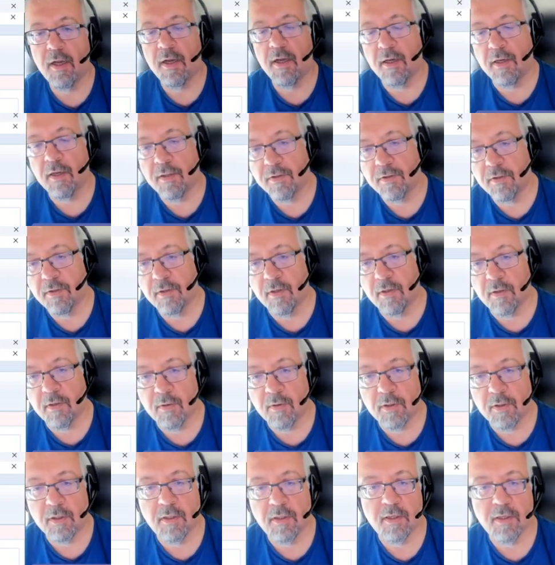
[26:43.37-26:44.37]
and
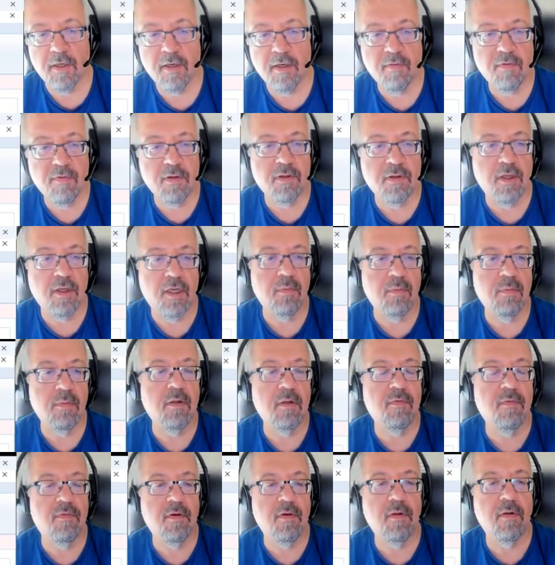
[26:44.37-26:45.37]
okay, every
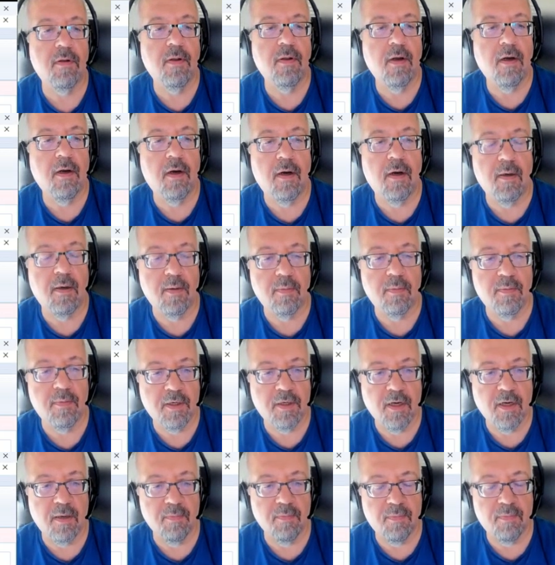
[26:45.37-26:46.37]
table will
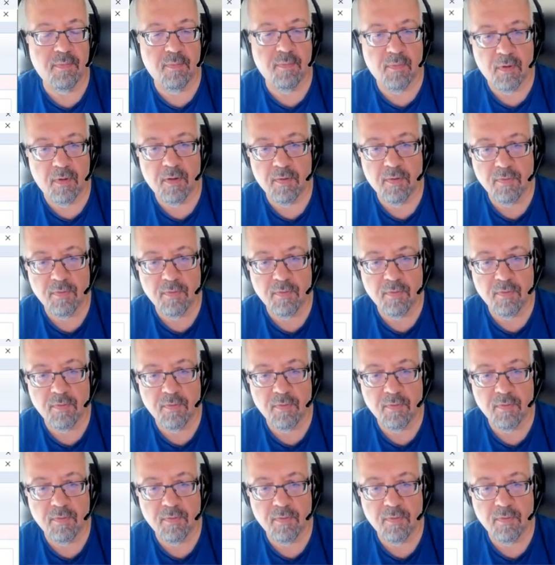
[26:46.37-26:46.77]
become